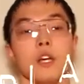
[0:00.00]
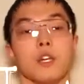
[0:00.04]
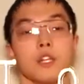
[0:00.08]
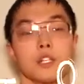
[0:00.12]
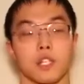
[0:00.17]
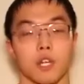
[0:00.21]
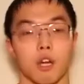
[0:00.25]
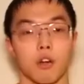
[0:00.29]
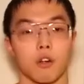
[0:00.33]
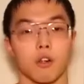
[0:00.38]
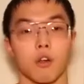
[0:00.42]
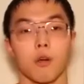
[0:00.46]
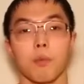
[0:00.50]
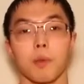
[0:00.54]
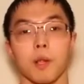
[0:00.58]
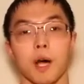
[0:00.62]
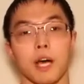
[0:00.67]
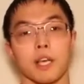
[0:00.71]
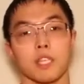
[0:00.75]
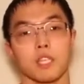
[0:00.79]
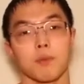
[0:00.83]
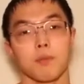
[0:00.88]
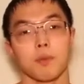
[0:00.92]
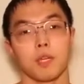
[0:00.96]

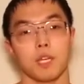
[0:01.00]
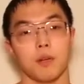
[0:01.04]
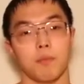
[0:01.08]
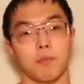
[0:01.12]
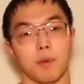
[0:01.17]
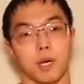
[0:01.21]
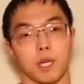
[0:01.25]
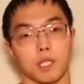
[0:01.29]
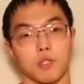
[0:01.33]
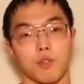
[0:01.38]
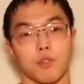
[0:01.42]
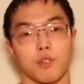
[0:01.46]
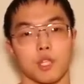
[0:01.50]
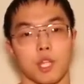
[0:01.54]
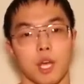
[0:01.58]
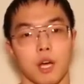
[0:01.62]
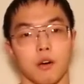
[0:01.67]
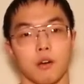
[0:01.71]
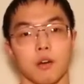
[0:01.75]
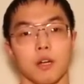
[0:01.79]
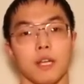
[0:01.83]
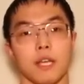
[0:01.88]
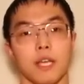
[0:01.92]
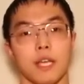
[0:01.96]
Sarcoplasm in a muscle
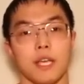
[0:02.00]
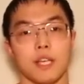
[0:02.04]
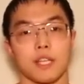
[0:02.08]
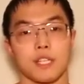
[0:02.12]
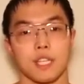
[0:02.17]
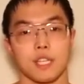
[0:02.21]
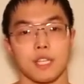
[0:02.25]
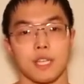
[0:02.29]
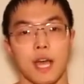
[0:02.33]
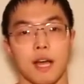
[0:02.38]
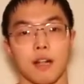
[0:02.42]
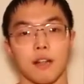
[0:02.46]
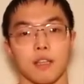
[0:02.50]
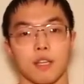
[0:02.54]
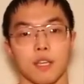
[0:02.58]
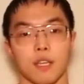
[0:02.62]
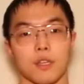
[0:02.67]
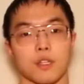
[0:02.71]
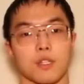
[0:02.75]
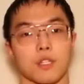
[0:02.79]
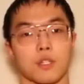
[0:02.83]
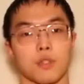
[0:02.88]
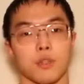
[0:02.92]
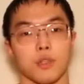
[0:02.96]
cell is
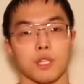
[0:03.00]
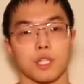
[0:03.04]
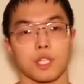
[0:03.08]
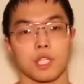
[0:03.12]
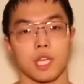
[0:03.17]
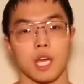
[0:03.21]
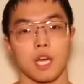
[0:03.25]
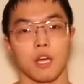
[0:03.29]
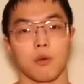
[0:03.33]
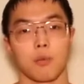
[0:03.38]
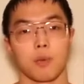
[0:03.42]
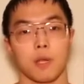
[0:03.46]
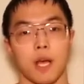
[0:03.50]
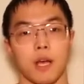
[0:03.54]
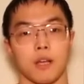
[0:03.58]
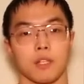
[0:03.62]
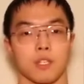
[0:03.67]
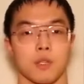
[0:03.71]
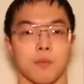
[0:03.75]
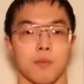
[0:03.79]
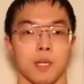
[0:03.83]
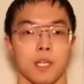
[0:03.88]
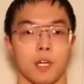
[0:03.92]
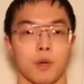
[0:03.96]
analogous to the
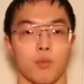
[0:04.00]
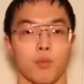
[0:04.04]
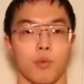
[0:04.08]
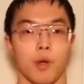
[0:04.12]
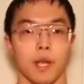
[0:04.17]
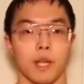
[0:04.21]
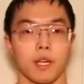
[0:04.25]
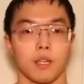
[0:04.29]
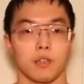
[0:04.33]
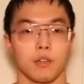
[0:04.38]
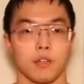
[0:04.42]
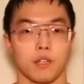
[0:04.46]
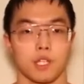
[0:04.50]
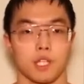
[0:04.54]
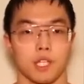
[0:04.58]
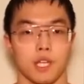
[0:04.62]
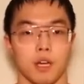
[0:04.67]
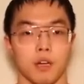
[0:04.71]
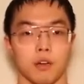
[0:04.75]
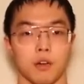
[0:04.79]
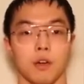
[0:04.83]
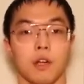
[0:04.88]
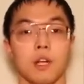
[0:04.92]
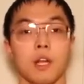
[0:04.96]
cytoplasm in a regular
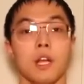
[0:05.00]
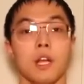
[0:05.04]
cell.